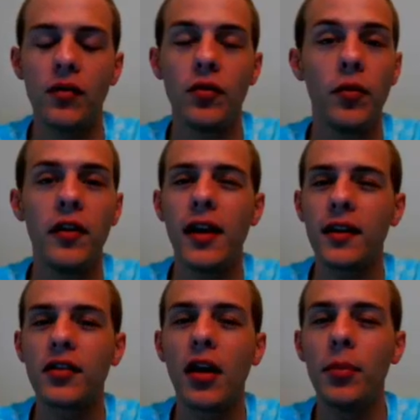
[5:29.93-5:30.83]
So in the
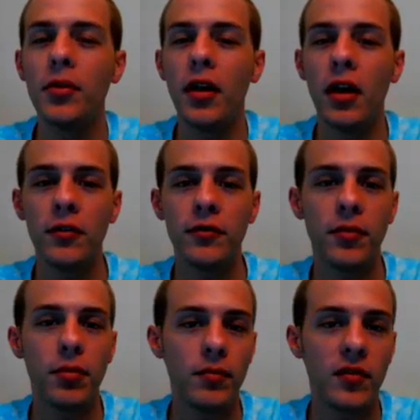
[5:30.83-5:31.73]
next couple
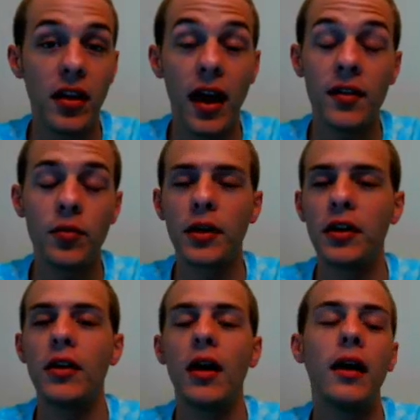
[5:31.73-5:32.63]
of slides, we're
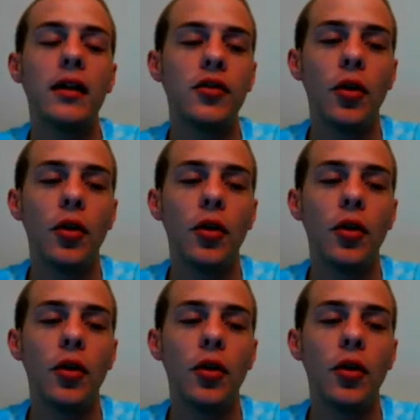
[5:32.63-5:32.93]
going to uh,